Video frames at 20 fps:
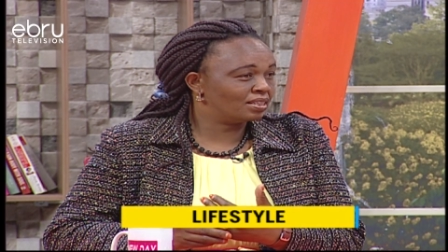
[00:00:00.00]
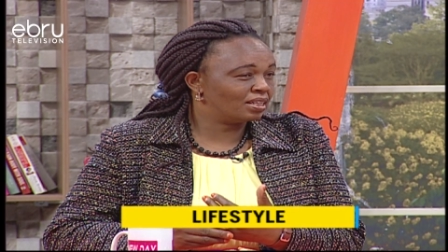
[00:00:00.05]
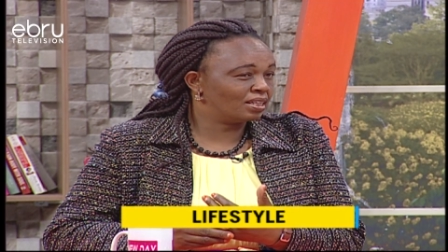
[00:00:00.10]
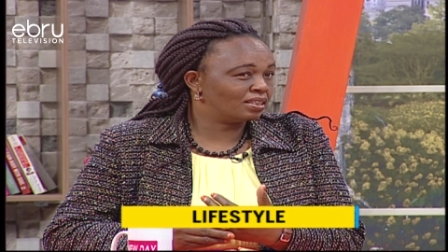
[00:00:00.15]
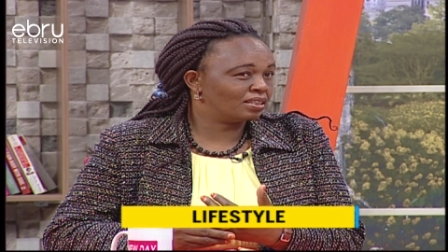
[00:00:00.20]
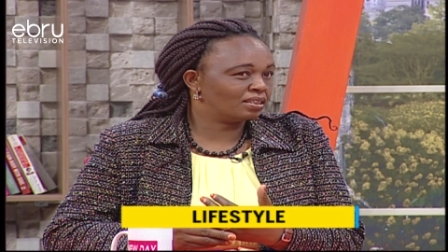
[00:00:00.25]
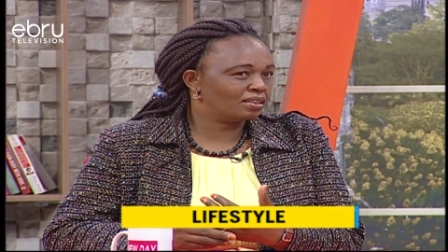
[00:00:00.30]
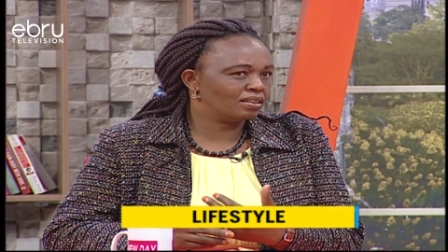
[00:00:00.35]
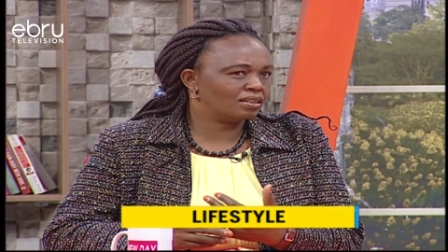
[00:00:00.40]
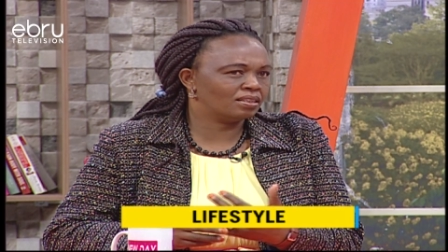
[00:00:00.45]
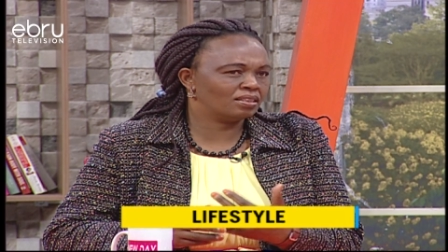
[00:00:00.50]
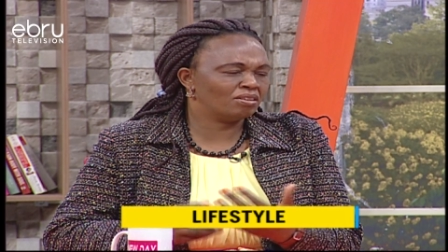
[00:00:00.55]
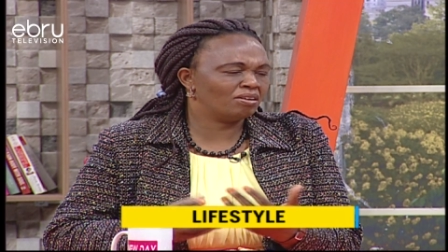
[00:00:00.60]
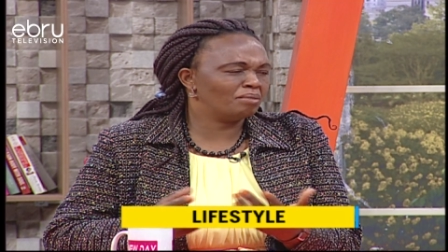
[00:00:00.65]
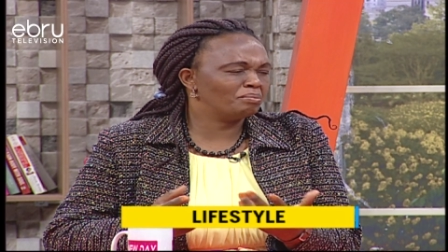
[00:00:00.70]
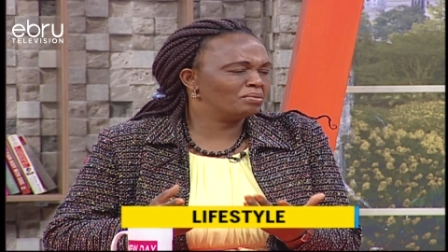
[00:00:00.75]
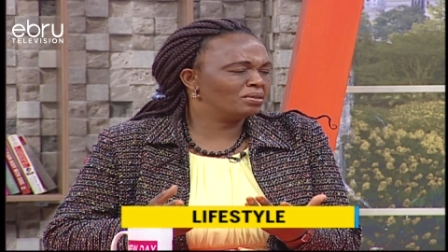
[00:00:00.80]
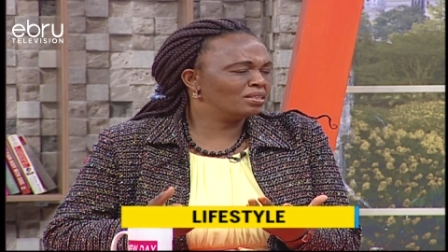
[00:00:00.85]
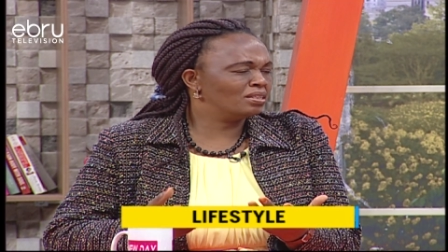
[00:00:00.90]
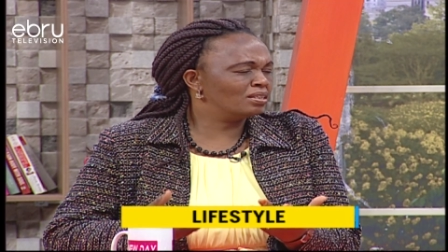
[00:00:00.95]
Like, it's
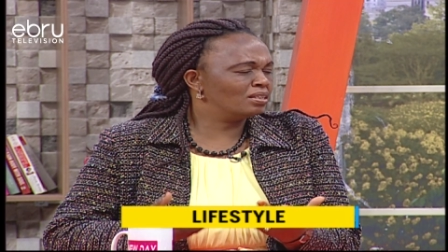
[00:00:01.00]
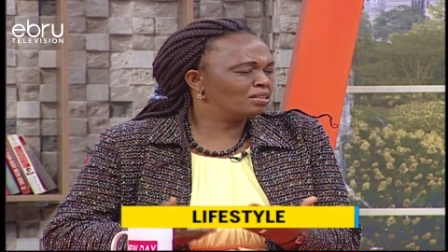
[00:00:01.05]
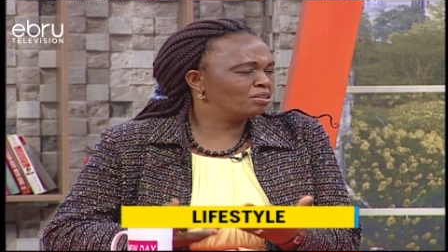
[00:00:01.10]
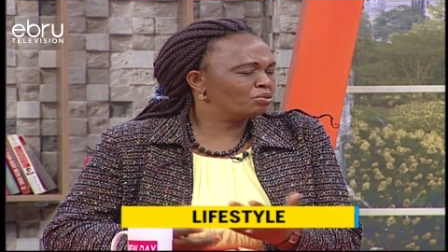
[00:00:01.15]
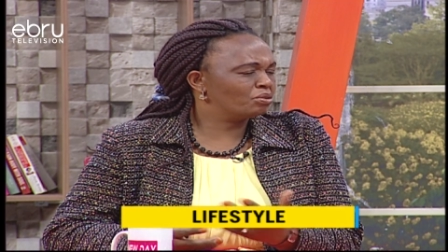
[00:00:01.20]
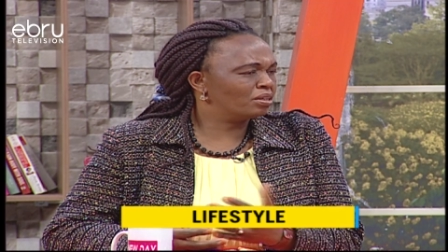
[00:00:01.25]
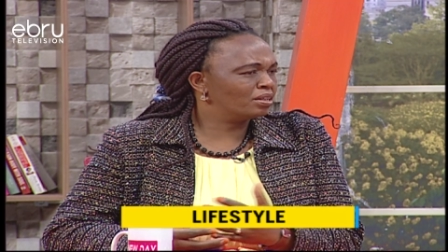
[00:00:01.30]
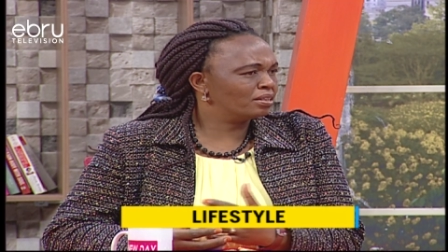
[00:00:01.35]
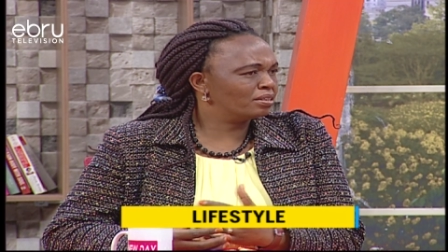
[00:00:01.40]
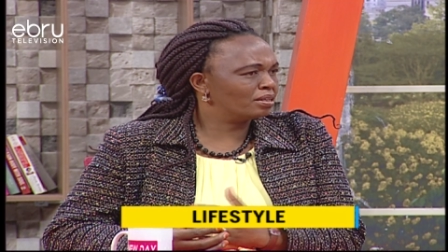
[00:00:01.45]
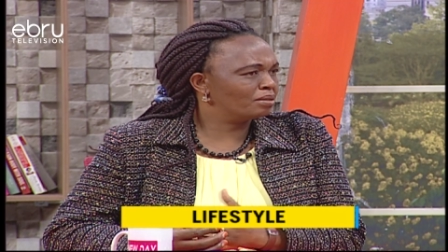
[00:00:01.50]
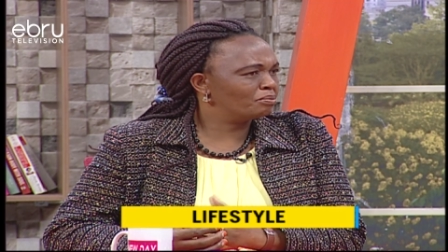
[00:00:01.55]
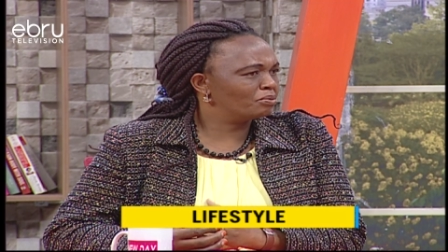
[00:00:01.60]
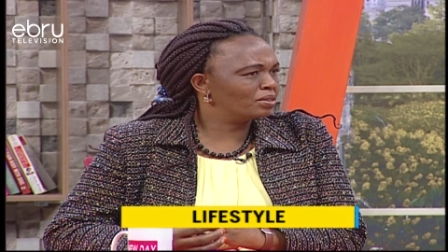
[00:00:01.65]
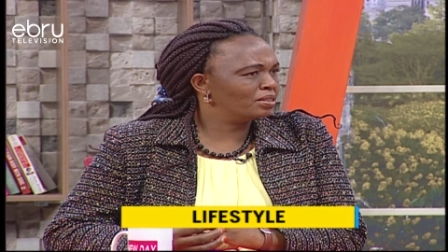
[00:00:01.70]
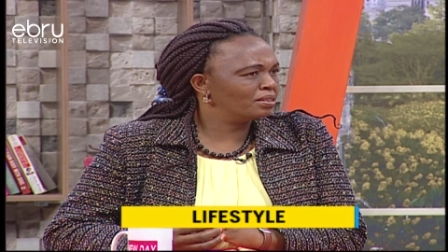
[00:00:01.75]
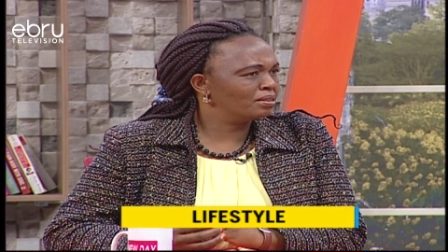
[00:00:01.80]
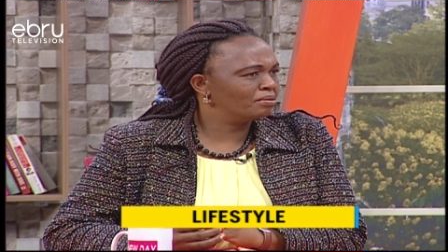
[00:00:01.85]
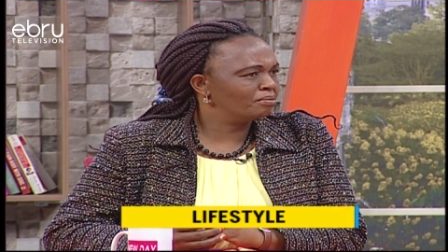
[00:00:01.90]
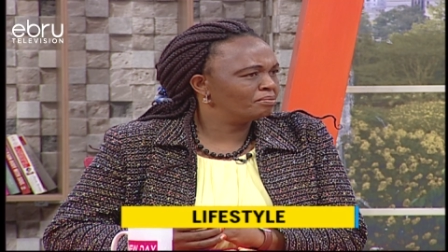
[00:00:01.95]
not a big deal to kill
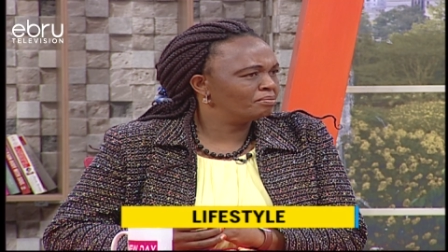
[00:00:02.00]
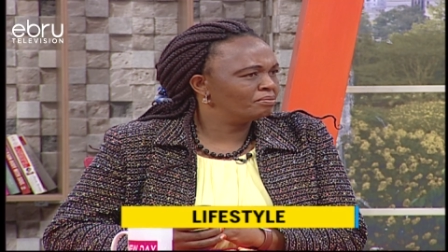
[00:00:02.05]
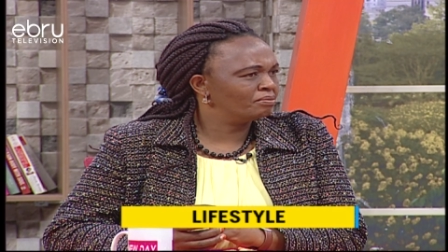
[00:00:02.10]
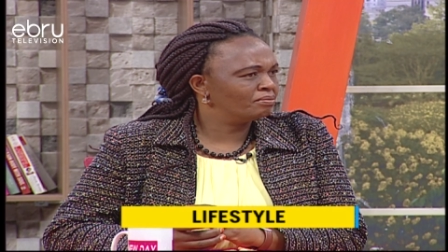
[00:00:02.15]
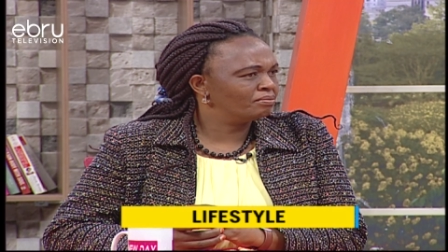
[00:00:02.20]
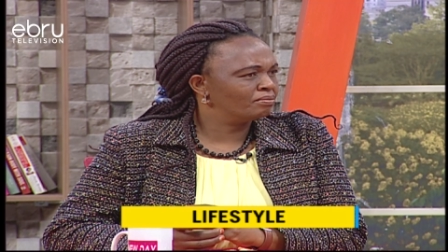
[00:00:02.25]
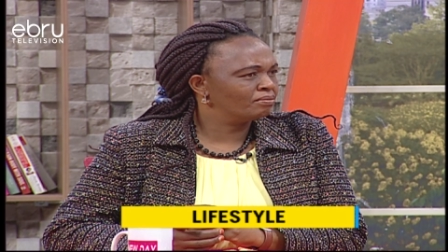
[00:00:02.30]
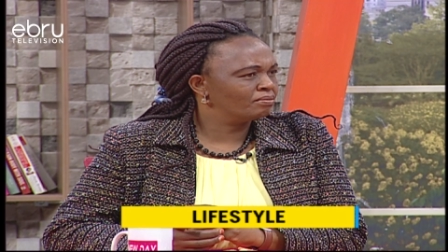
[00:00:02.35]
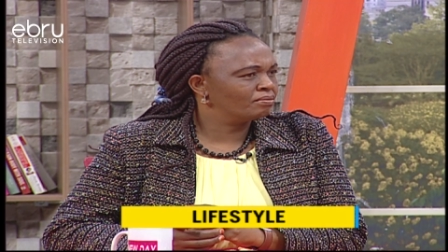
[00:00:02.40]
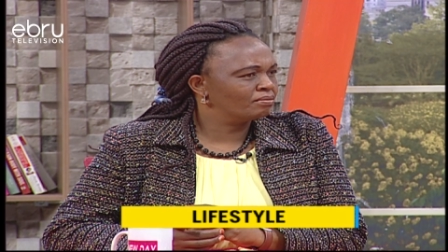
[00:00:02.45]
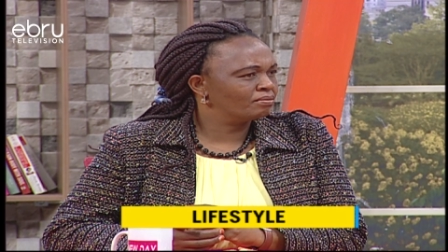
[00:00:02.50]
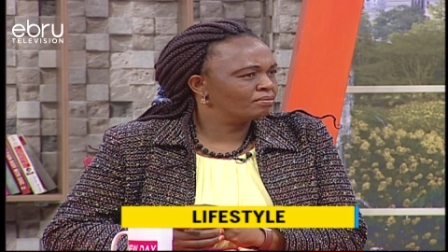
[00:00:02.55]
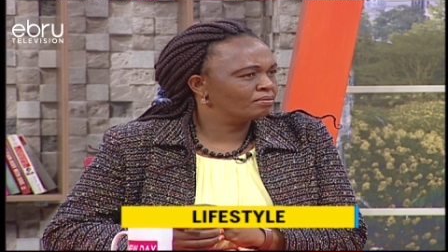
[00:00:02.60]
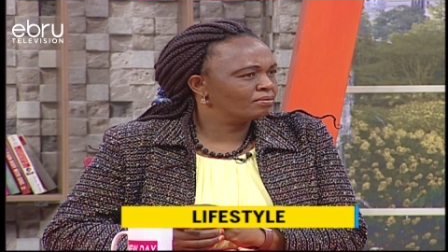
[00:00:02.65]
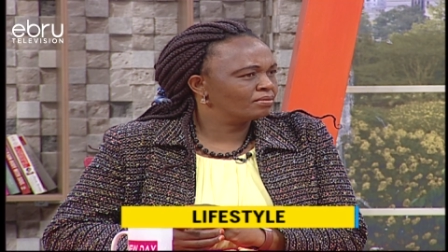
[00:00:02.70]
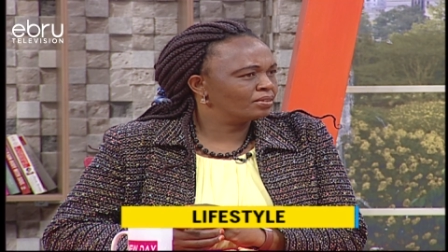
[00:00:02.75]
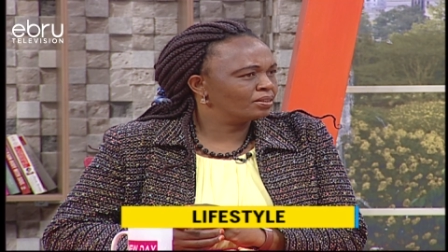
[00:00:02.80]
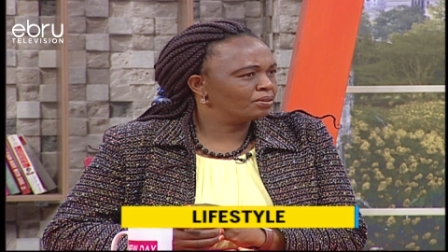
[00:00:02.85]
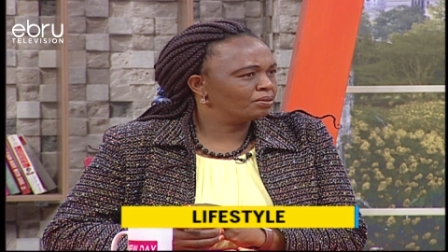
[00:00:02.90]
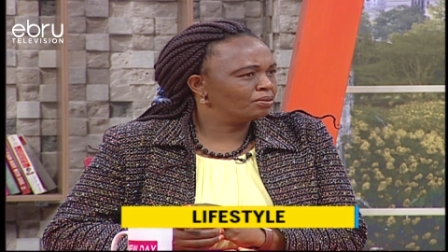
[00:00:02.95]
someone
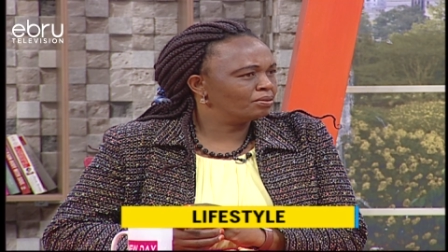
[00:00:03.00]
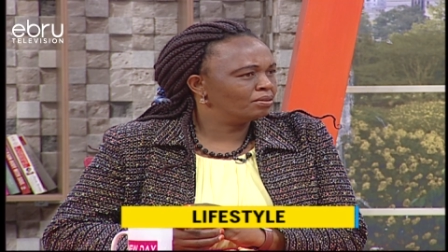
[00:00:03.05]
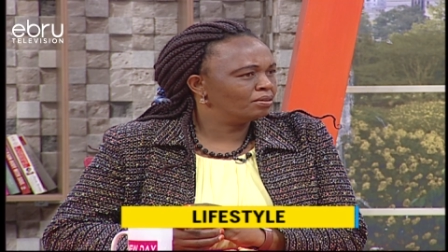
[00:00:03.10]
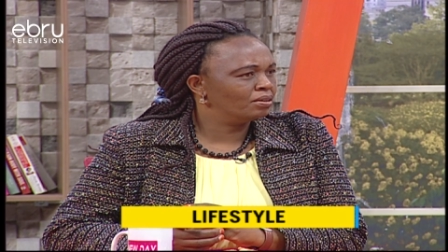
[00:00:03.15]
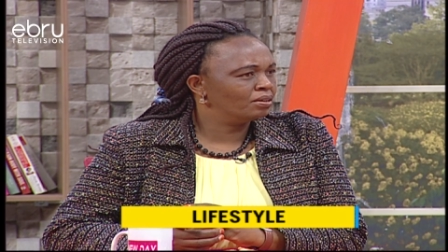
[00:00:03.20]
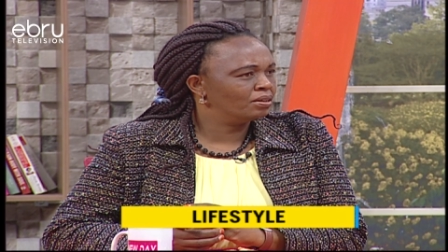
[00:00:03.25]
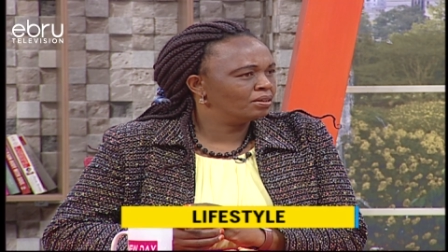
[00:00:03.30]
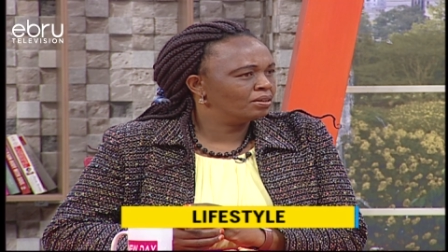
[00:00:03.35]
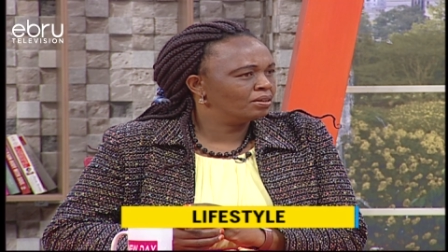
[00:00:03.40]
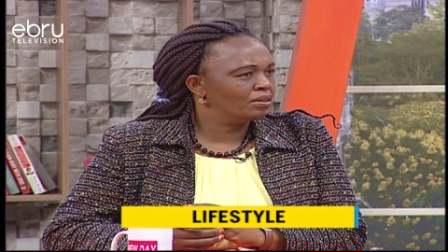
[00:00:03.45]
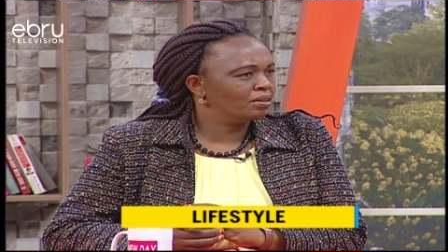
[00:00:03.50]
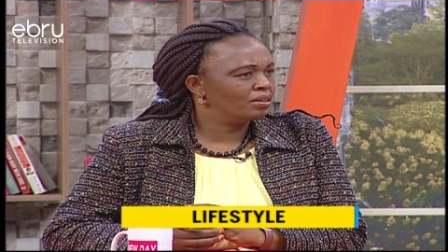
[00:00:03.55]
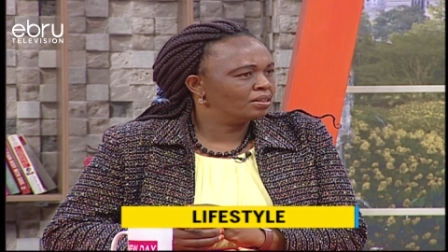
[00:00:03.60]
you know. know.